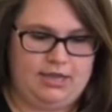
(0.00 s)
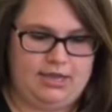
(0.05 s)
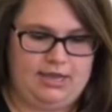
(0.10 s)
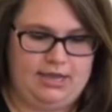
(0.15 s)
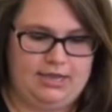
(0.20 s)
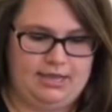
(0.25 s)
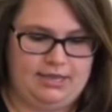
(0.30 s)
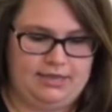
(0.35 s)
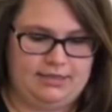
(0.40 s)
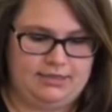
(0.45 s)

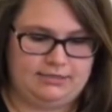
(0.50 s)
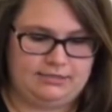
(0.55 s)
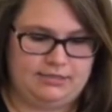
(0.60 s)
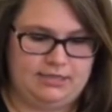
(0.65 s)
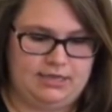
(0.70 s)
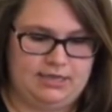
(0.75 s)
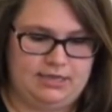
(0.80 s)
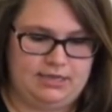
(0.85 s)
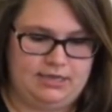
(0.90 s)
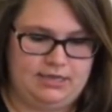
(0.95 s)
And this
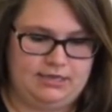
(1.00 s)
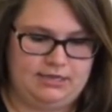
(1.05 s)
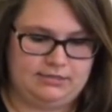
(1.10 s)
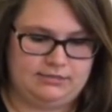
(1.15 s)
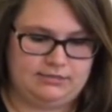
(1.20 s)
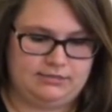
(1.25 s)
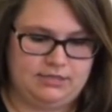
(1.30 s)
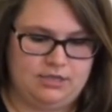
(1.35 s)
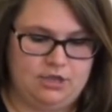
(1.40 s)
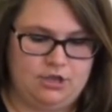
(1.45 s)

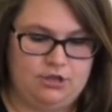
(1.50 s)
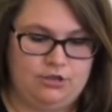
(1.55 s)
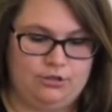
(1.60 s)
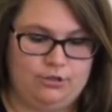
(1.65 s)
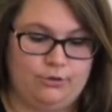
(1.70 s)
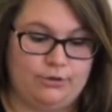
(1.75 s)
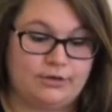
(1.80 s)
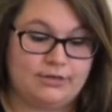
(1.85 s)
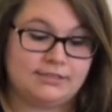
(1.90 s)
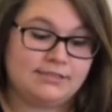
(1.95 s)
is
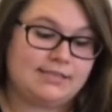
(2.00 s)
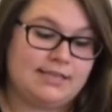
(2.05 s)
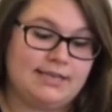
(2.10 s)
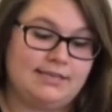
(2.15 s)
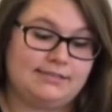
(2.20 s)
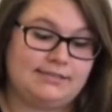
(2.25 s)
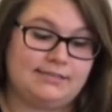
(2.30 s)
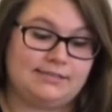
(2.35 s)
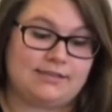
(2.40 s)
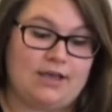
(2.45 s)
Lorna's
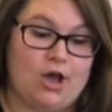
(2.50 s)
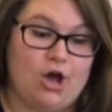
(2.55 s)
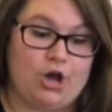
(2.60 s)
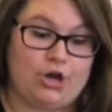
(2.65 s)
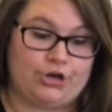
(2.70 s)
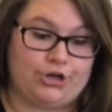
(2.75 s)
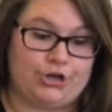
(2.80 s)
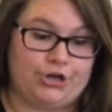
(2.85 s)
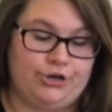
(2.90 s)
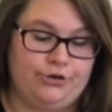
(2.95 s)
Laces
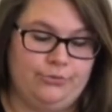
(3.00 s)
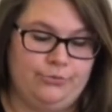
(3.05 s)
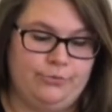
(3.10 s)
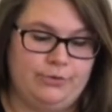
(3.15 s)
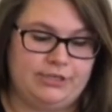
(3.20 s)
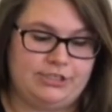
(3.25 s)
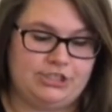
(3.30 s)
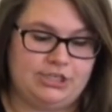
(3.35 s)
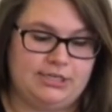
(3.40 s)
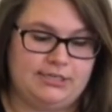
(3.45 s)
Honor,
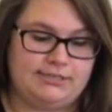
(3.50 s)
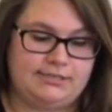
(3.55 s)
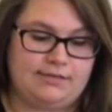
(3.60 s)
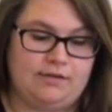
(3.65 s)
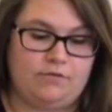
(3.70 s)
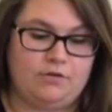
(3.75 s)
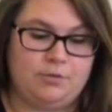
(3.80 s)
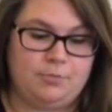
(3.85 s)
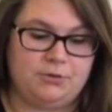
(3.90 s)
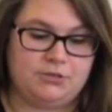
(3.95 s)
which is
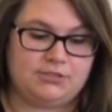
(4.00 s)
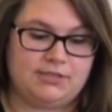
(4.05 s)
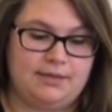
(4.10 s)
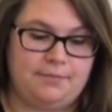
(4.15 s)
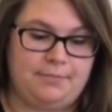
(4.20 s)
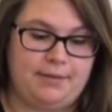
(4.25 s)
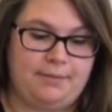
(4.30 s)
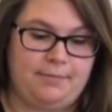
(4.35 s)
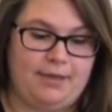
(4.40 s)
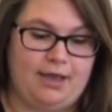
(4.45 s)

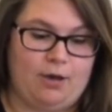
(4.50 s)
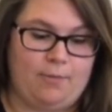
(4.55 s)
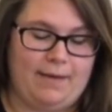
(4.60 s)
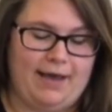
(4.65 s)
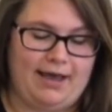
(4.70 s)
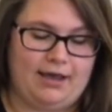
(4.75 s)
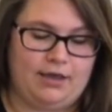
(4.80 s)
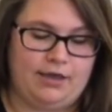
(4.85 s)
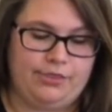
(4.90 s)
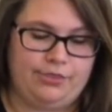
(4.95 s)
70% baby
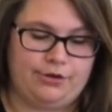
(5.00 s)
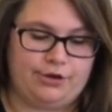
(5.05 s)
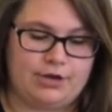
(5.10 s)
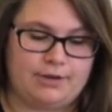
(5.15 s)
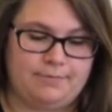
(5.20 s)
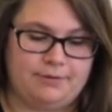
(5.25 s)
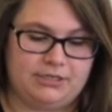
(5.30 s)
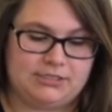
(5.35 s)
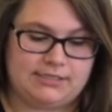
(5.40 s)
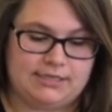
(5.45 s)
alpaca,
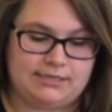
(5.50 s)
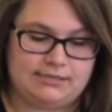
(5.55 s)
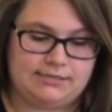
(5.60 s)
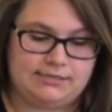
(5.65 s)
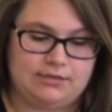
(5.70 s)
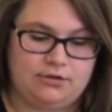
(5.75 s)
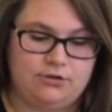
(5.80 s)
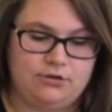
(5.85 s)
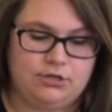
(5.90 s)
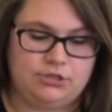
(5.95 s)
30%
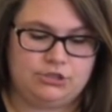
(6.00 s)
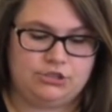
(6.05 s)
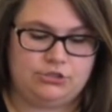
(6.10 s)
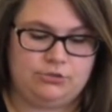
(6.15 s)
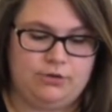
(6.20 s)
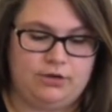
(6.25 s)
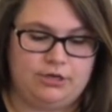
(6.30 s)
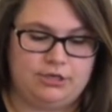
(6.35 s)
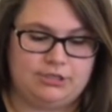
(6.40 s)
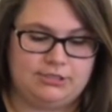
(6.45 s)
silk,
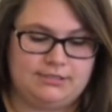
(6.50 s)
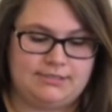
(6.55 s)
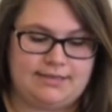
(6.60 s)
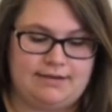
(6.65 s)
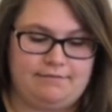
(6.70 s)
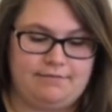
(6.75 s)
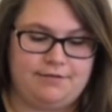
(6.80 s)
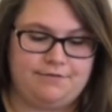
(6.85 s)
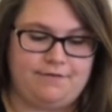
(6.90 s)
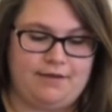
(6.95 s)

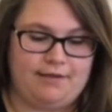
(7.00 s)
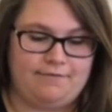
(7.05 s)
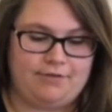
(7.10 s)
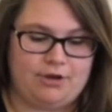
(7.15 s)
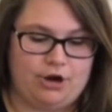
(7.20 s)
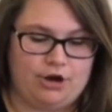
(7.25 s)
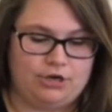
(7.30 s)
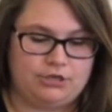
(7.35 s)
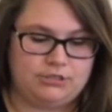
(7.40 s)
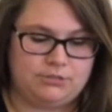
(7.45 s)
275
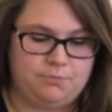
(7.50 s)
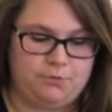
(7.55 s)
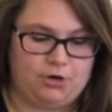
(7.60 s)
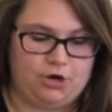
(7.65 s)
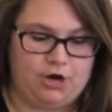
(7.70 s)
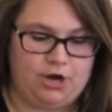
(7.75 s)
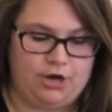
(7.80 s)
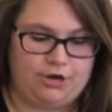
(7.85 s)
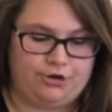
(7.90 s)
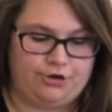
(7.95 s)
yards per
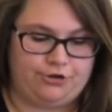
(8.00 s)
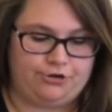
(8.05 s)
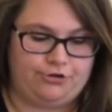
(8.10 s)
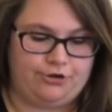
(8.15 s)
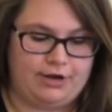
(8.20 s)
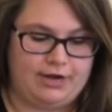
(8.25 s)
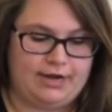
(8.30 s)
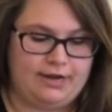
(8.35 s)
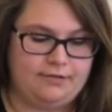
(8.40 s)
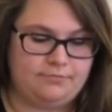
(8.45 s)
100
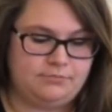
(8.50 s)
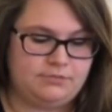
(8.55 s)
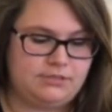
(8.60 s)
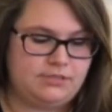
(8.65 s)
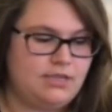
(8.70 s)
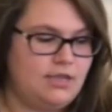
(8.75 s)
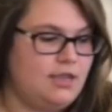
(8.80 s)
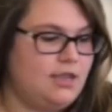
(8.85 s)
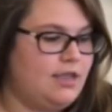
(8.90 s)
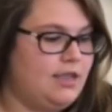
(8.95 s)
grams.
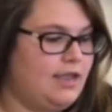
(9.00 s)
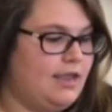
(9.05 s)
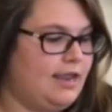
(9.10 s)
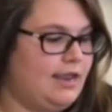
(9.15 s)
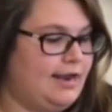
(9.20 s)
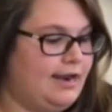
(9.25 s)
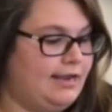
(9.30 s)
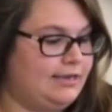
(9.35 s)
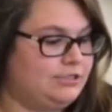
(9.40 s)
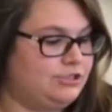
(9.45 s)

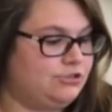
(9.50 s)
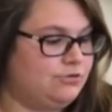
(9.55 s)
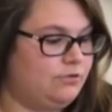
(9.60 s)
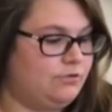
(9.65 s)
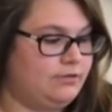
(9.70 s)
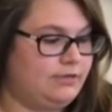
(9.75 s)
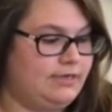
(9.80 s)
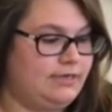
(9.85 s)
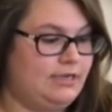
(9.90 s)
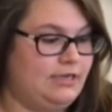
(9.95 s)
And I do
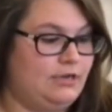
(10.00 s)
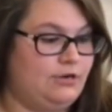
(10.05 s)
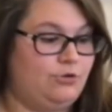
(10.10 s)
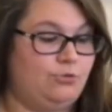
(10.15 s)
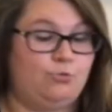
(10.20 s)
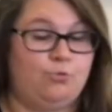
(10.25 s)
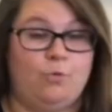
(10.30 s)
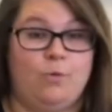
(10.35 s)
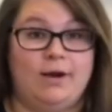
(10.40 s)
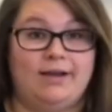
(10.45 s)
only need
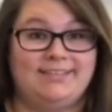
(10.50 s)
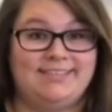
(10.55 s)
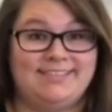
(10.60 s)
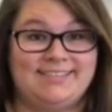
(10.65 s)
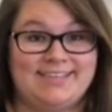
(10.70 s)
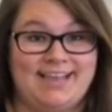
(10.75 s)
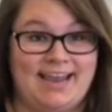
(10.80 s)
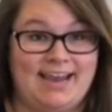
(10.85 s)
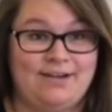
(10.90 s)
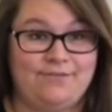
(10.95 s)
1
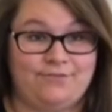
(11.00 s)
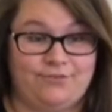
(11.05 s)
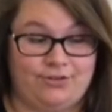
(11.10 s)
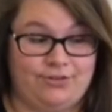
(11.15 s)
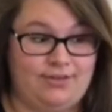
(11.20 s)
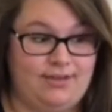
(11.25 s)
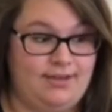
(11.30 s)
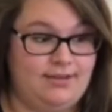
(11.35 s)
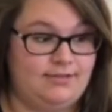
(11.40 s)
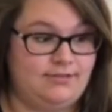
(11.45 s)
skein for
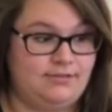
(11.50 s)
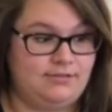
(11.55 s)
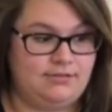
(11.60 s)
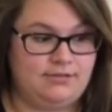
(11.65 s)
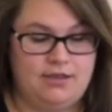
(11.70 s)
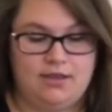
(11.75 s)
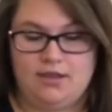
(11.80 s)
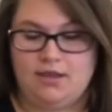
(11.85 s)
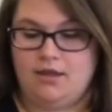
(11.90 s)
this.